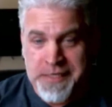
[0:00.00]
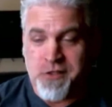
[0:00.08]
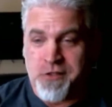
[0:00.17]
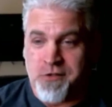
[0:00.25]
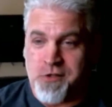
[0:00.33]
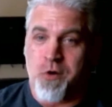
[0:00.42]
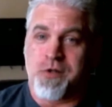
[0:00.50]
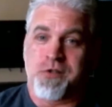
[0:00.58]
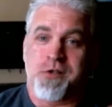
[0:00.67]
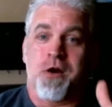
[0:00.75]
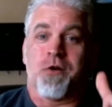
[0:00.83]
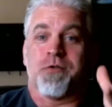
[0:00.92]
Listen,
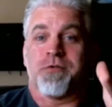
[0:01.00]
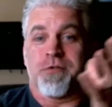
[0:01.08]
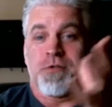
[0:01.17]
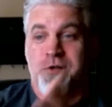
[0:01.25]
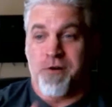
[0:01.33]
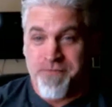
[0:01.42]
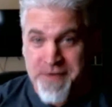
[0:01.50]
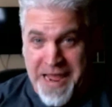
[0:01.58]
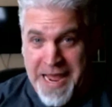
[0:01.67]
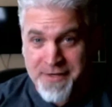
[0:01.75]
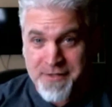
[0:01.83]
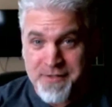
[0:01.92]
so-and-so, you're
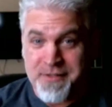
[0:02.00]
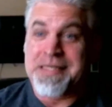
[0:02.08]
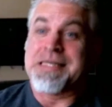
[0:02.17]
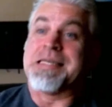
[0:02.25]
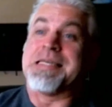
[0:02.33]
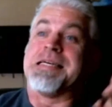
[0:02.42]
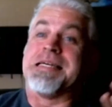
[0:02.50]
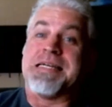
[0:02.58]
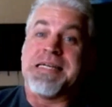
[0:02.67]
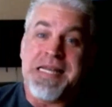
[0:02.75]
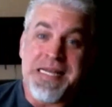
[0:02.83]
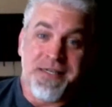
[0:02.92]
fat. You
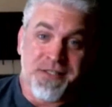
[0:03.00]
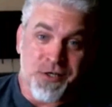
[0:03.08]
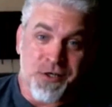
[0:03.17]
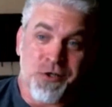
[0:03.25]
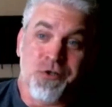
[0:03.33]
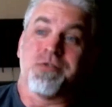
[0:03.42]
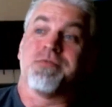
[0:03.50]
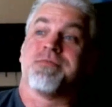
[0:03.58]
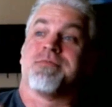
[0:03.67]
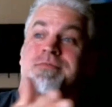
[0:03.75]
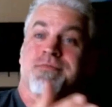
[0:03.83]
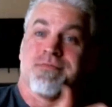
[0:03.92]
need
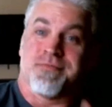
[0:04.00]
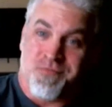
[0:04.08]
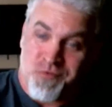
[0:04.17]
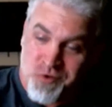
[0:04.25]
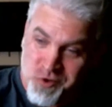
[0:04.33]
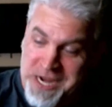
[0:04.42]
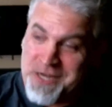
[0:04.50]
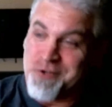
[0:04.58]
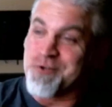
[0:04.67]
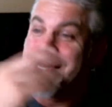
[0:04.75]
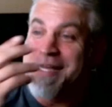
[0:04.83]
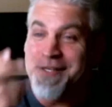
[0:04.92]
to
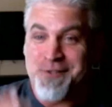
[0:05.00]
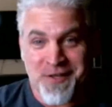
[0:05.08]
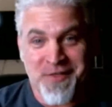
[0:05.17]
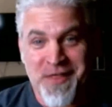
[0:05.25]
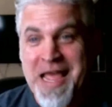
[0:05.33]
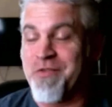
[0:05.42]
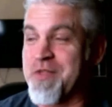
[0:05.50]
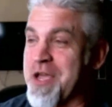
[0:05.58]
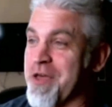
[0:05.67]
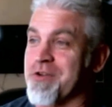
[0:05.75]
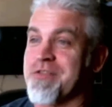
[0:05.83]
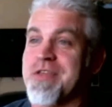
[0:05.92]
change this and that
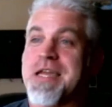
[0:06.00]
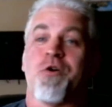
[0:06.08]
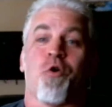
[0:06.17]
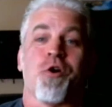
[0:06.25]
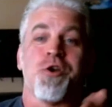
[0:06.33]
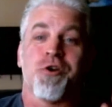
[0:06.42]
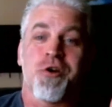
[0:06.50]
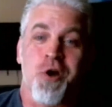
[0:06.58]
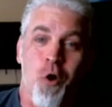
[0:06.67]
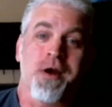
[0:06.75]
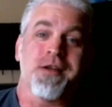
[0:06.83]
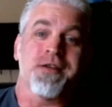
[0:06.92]
and the other thing, or you're
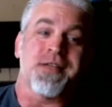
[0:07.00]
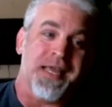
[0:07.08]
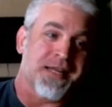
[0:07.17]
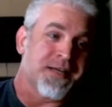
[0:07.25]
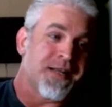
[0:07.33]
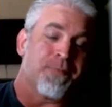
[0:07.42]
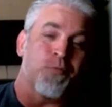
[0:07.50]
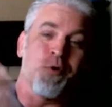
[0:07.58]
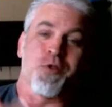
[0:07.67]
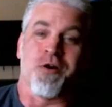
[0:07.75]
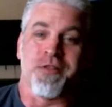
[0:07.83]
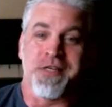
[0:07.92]
going to end
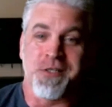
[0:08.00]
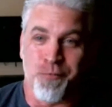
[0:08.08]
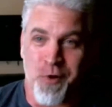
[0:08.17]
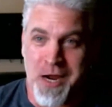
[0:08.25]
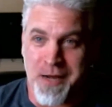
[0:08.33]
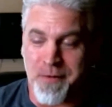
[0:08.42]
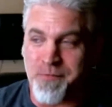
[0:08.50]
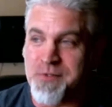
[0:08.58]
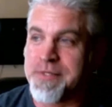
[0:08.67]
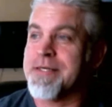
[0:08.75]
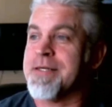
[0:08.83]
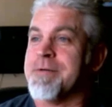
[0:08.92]
up with all these
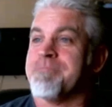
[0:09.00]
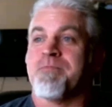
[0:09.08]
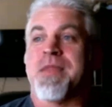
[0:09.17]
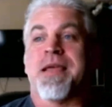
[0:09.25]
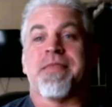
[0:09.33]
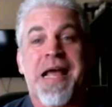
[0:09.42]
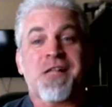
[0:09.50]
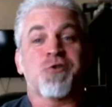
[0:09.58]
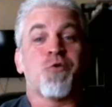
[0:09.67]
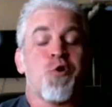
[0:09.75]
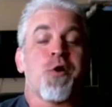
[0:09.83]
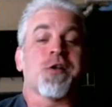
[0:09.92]
problems.
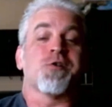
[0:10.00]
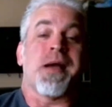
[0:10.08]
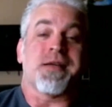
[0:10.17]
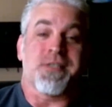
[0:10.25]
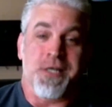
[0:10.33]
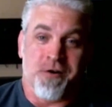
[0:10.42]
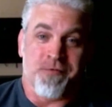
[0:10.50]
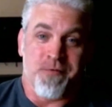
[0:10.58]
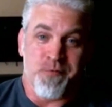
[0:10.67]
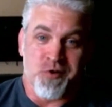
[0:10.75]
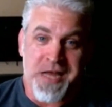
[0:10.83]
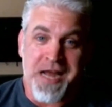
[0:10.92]
That's what you expect to
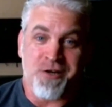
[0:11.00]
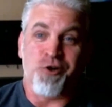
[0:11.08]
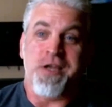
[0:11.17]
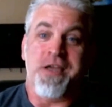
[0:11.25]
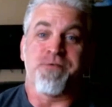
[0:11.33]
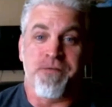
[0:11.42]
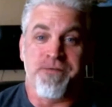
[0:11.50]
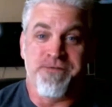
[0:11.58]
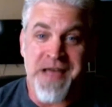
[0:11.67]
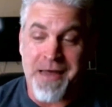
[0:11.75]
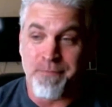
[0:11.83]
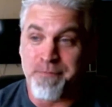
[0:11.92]
hear from your doctor if
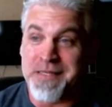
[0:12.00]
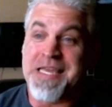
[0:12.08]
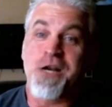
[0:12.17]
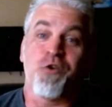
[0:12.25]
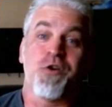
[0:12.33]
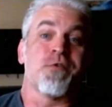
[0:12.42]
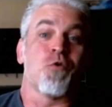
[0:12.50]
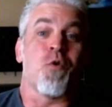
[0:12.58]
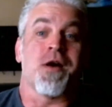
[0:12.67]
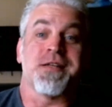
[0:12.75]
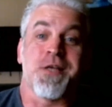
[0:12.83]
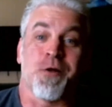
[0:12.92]
you're fat, but they don't
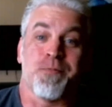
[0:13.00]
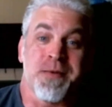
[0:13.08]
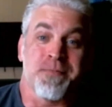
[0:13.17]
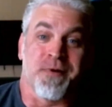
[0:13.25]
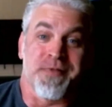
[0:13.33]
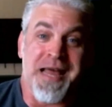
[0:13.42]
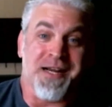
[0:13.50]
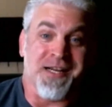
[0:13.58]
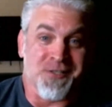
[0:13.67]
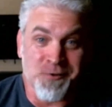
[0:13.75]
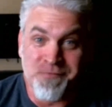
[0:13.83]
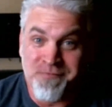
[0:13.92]
even want to tell people that